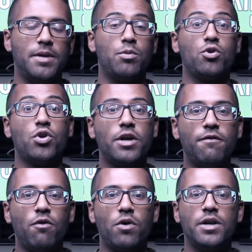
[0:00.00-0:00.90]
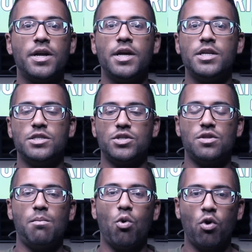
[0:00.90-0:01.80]
people are looking for it. Just
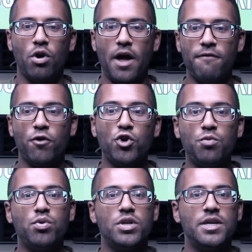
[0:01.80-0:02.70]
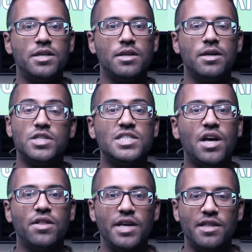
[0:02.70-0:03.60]
the more effort you put in to
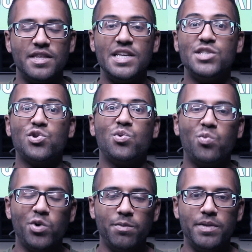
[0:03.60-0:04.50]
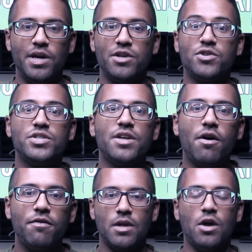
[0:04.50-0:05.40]
selling it, the easier it will be on
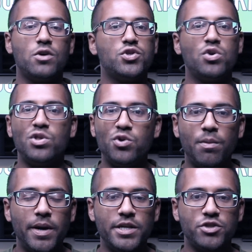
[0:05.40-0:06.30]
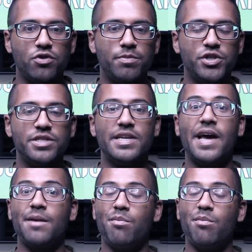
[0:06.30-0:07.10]
yourself. I also include in my descriptions that I can